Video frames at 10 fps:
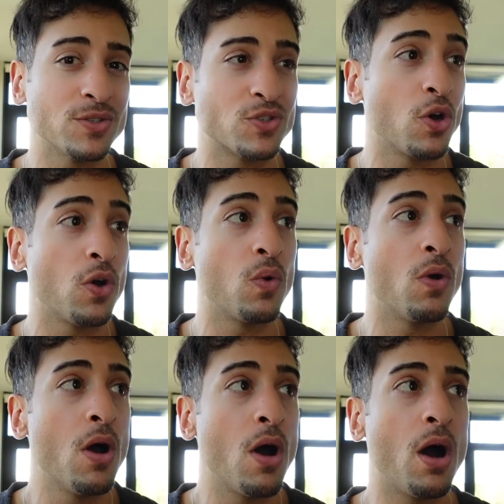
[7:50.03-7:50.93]

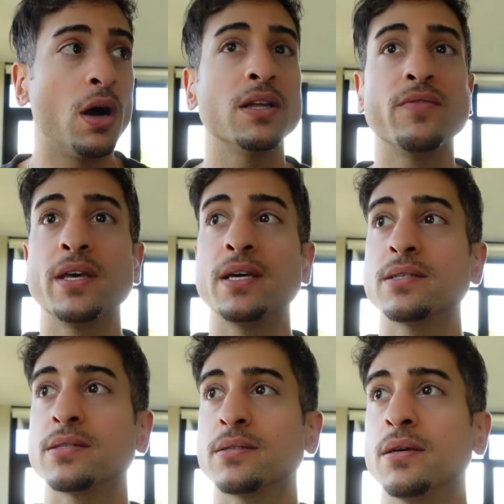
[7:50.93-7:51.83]
So all of
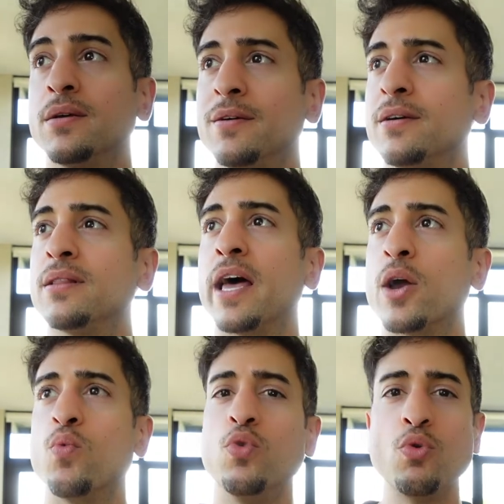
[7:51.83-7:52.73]
this like
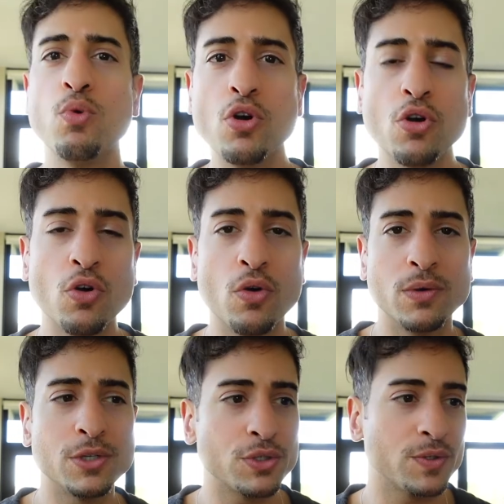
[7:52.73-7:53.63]
woo
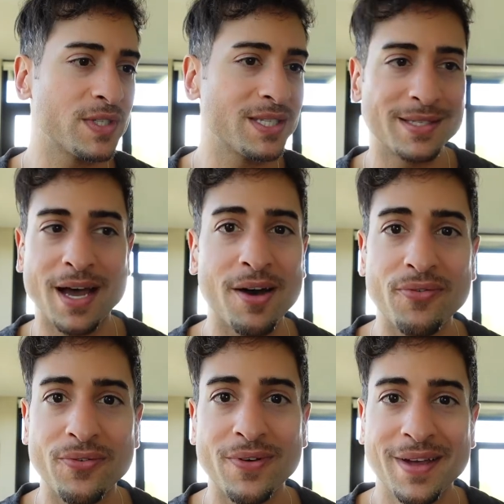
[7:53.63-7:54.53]
woo
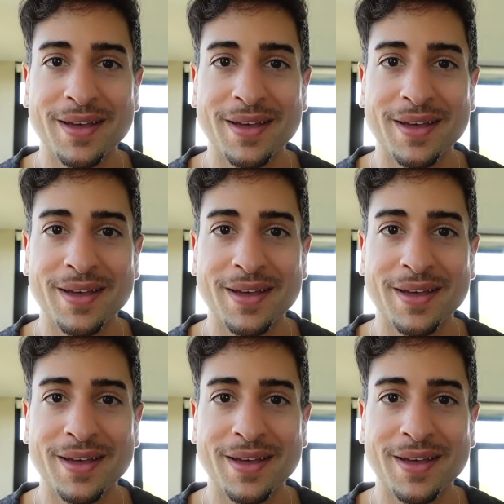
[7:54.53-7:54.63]
stuff